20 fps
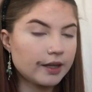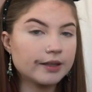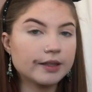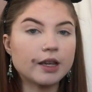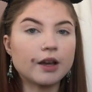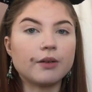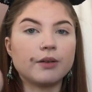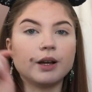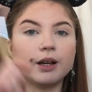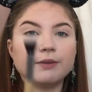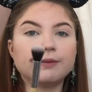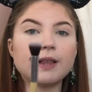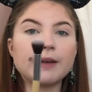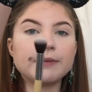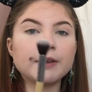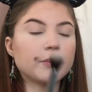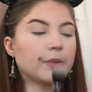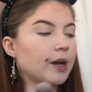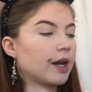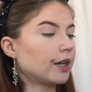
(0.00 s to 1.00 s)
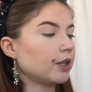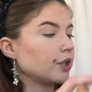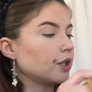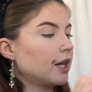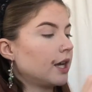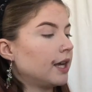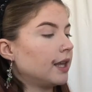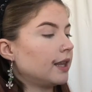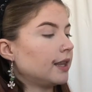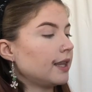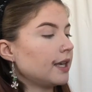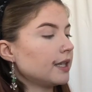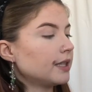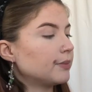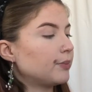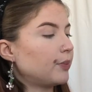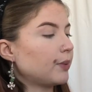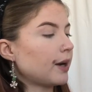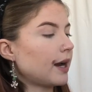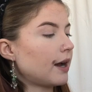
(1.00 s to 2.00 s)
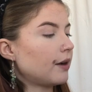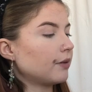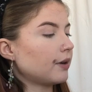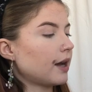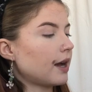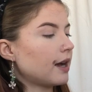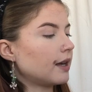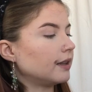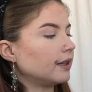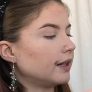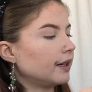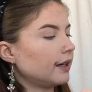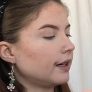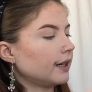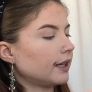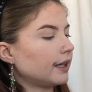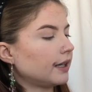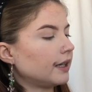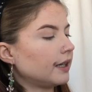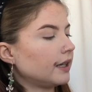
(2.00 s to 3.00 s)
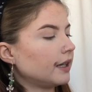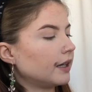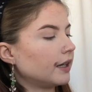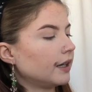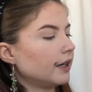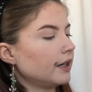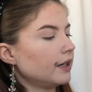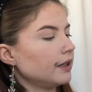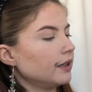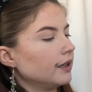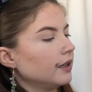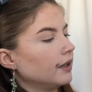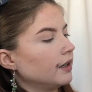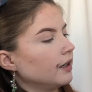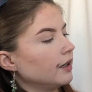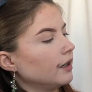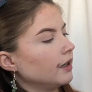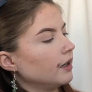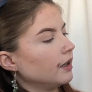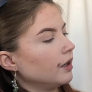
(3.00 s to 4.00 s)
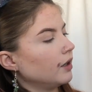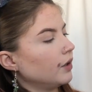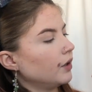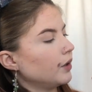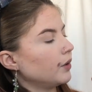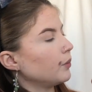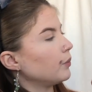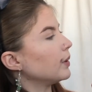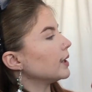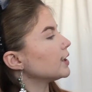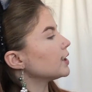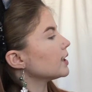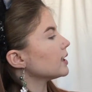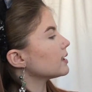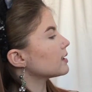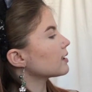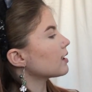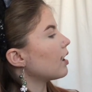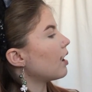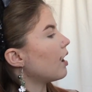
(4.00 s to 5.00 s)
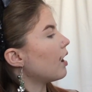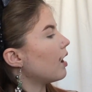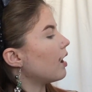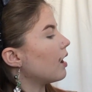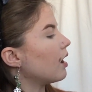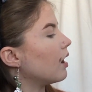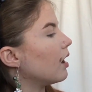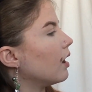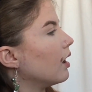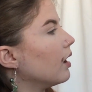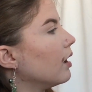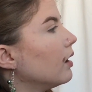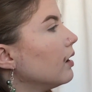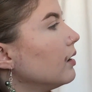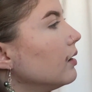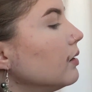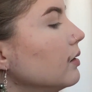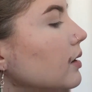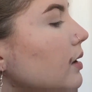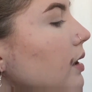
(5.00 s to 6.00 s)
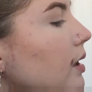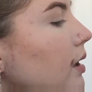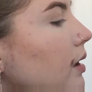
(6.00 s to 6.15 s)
So, fluffy brush. This brown color here, which is called